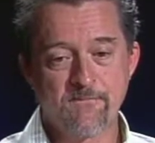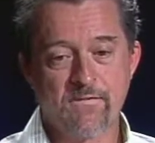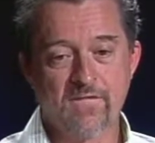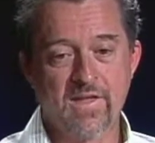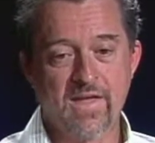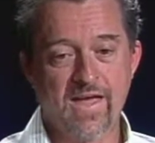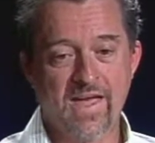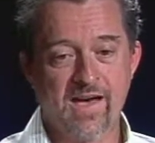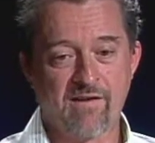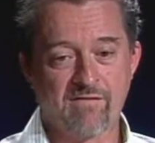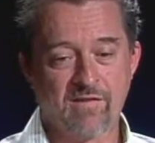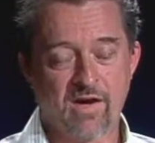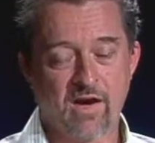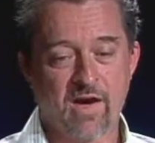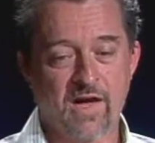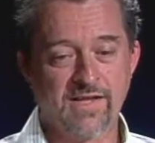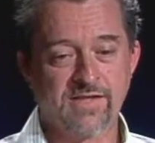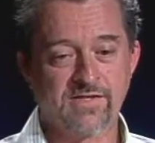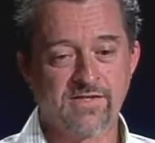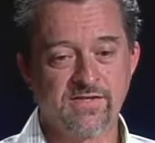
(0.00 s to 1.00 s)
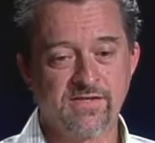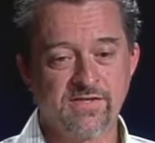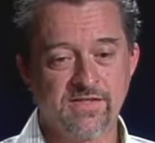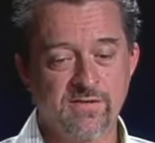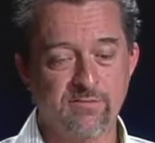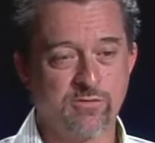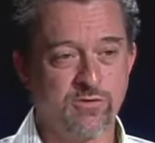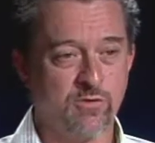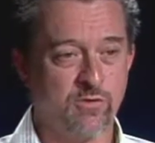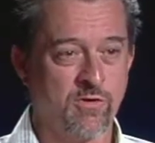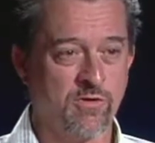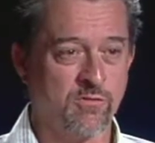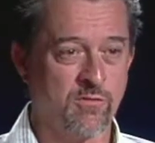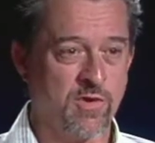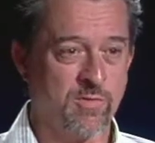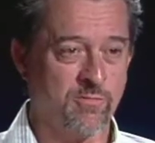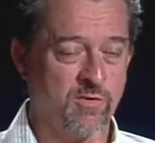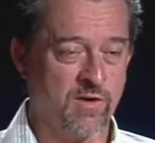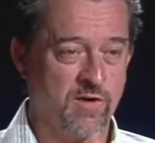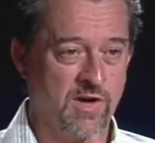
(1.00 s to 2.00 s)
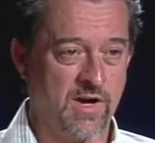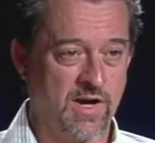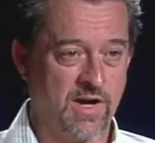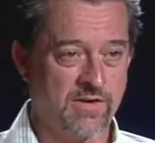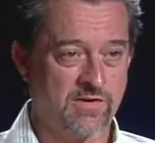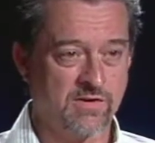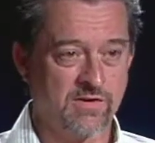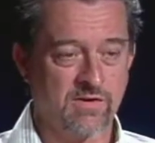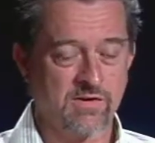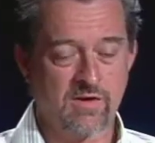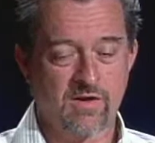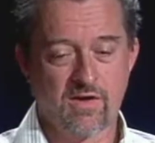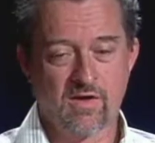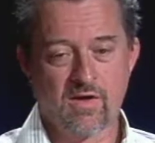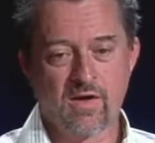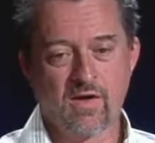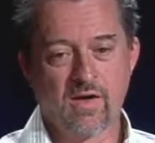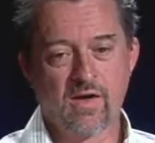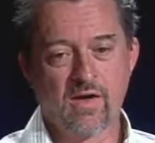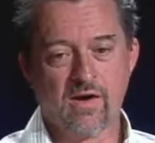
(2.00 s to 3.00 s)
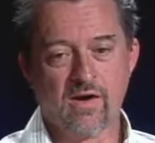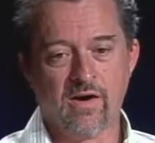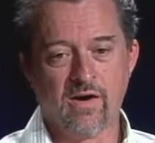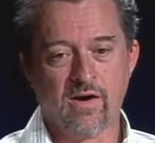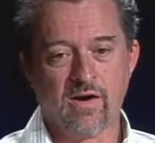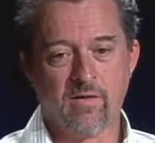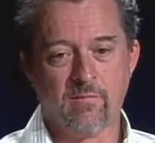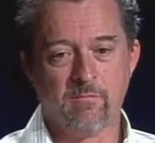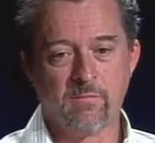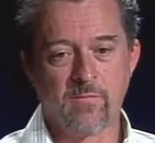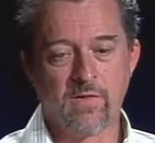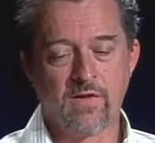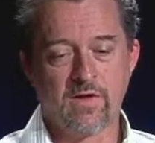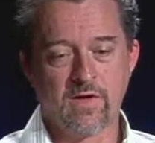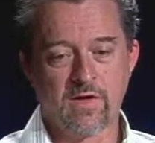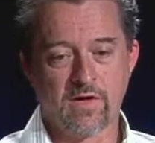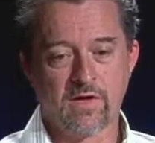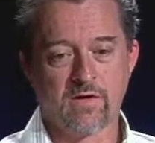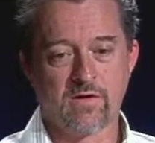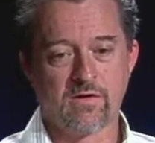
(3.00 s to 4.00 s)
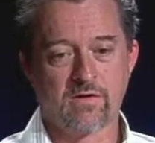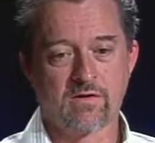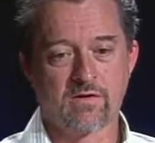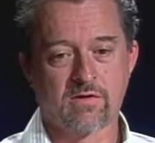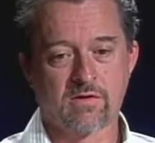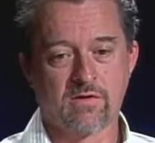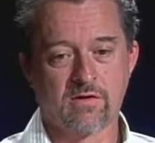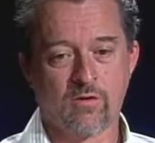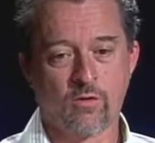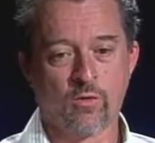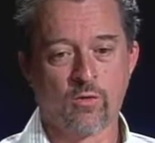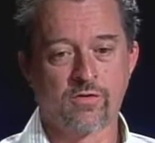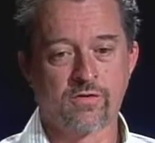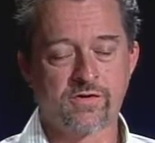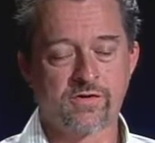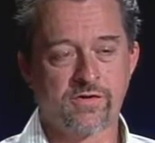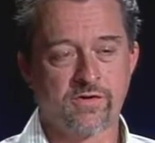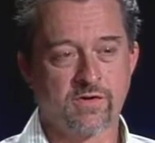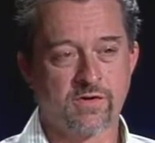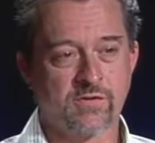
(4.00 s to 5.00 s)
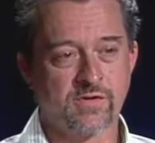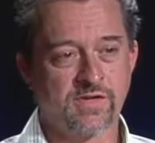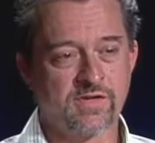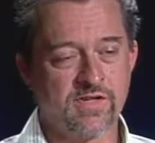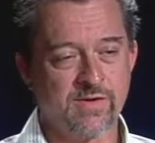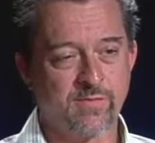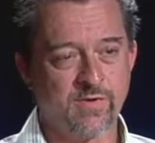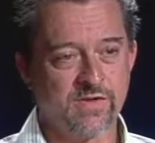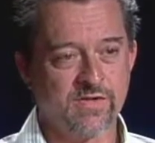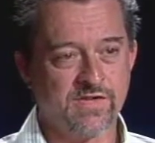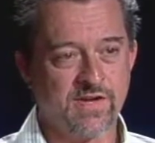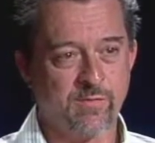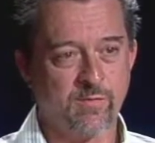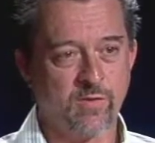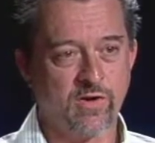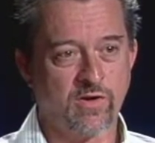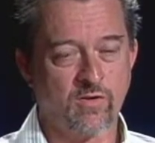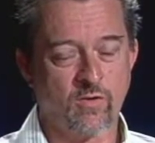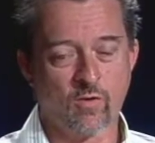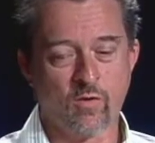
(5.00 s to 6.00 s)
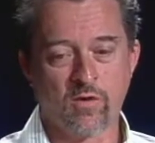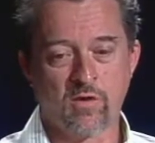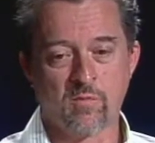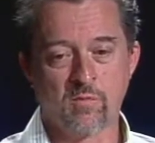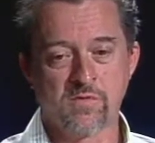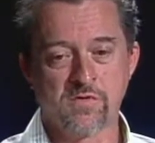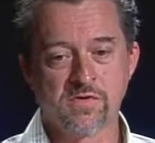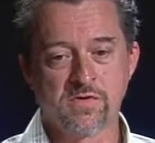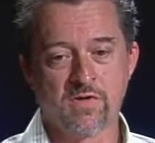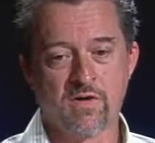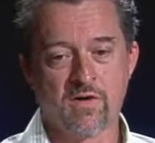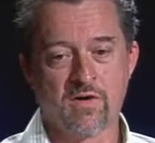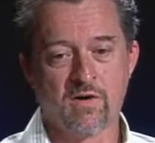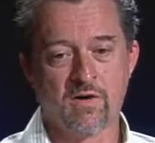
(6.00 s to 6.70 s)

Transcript: They have cots and sleep 2 or 3 per cot. The older children sleep in separate dorms.